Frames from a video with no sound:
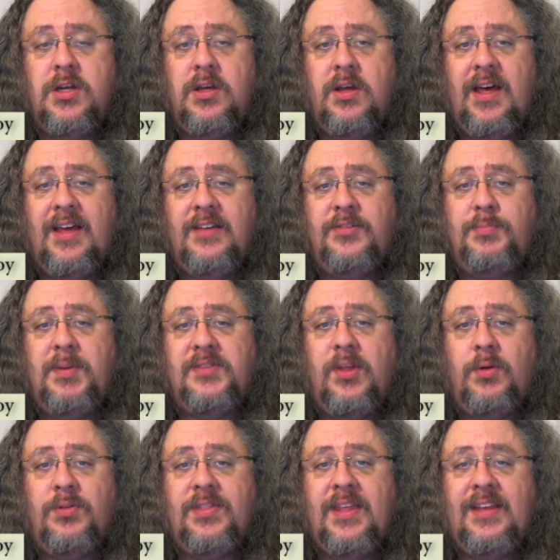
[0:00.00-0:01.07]
I suppose the
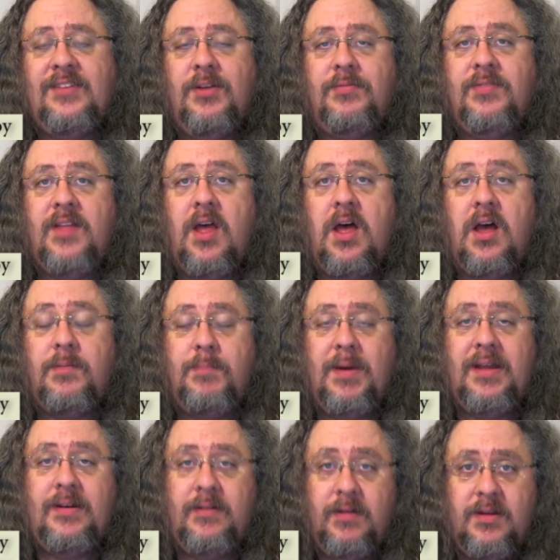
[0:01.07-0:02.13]
whole thing's a vlog,
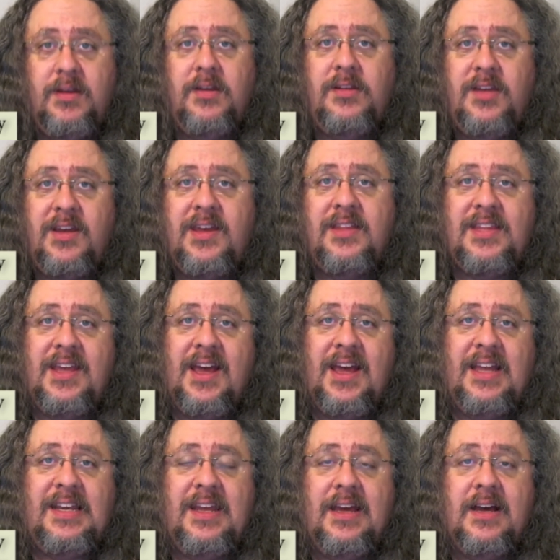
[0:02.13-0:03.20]
but you get the
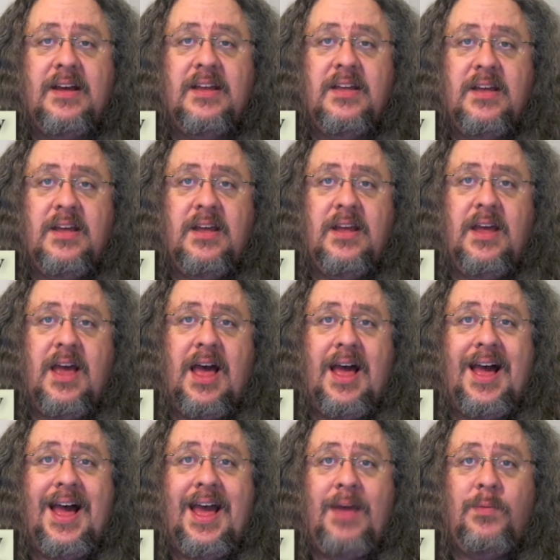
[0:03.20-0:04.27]
idea.
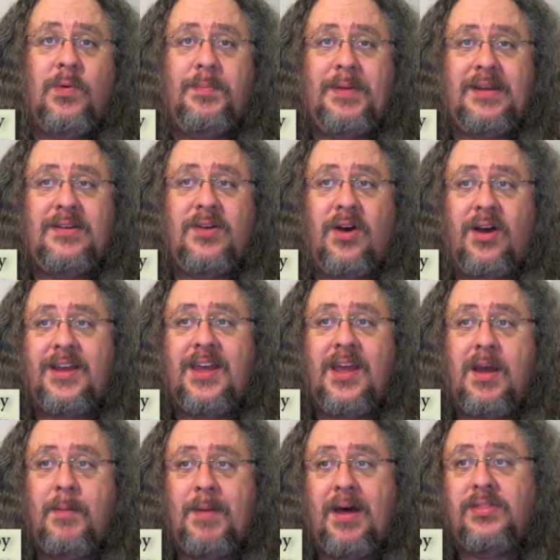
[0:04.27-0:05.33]
I will be talking
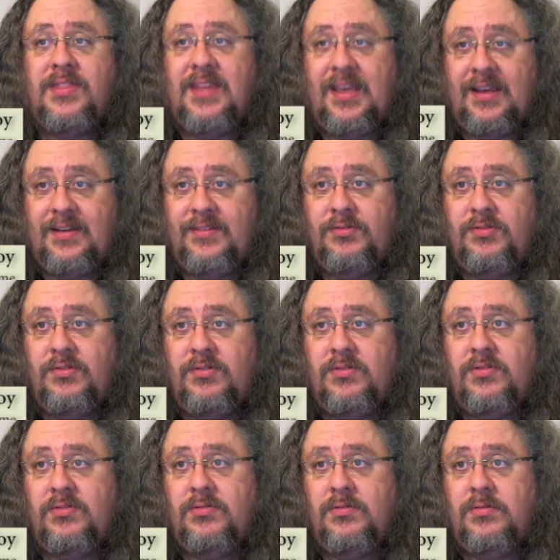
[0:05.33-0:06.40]
about
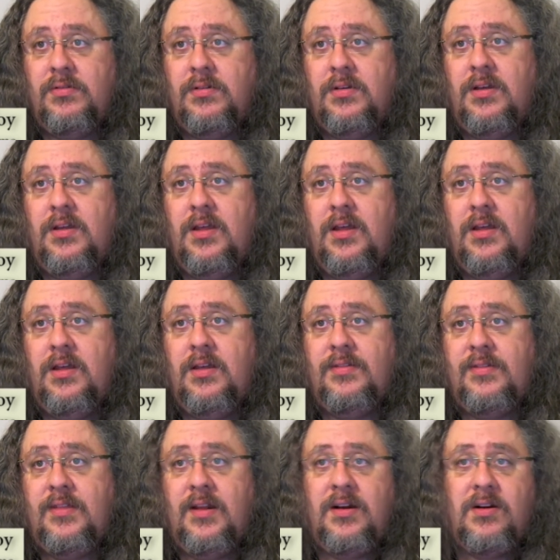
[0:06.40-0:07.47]
things
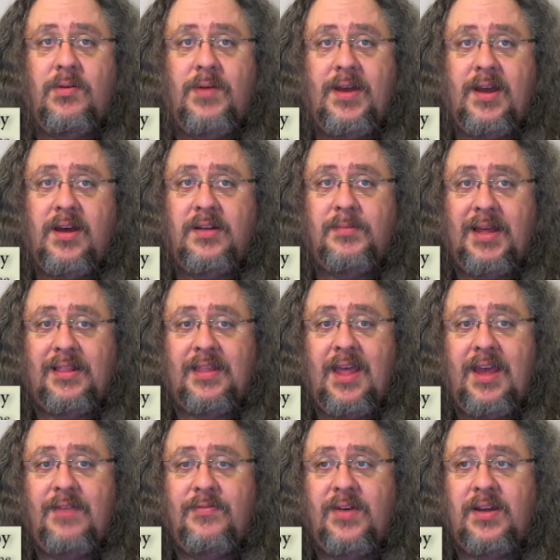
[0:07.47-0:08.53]
that are going on in my
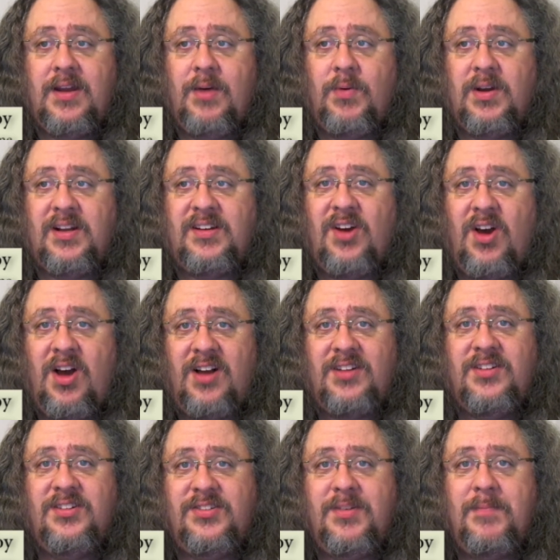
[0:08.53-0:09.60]
life, and I want to talk
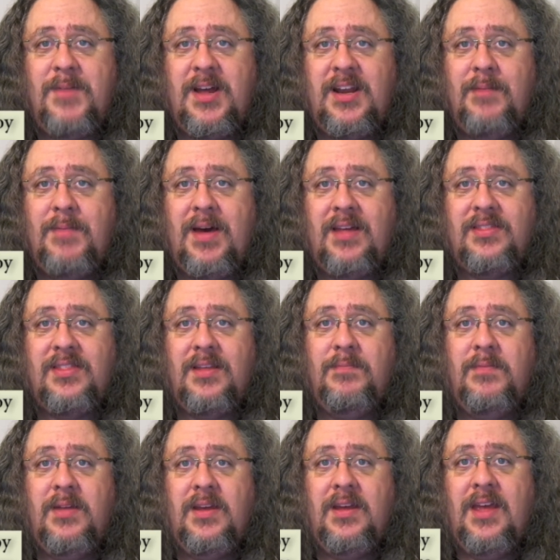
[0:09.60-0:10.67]
to somebody about them
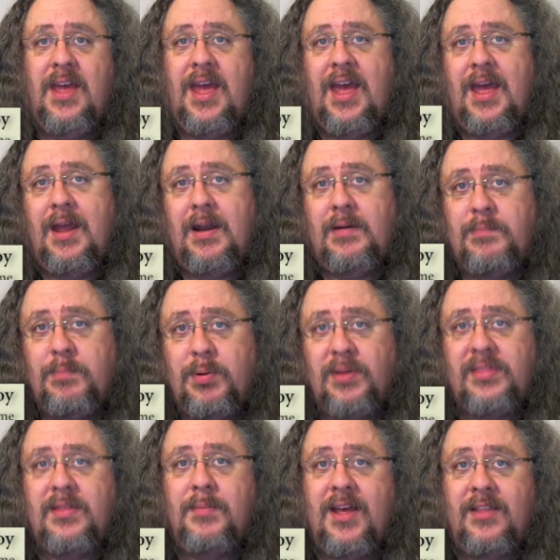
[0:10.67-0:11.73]
and put
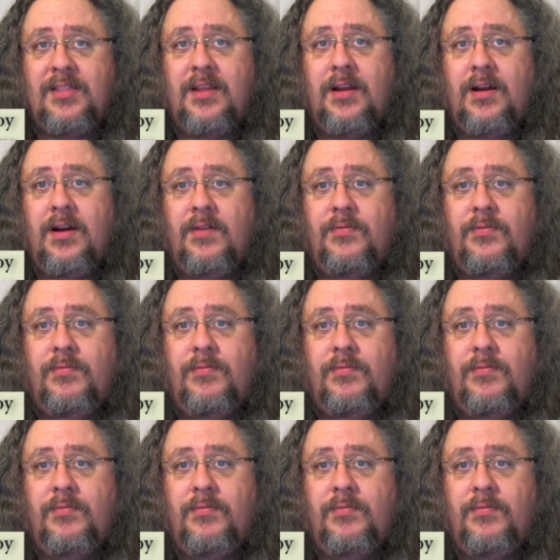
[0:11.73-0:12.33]
them out there.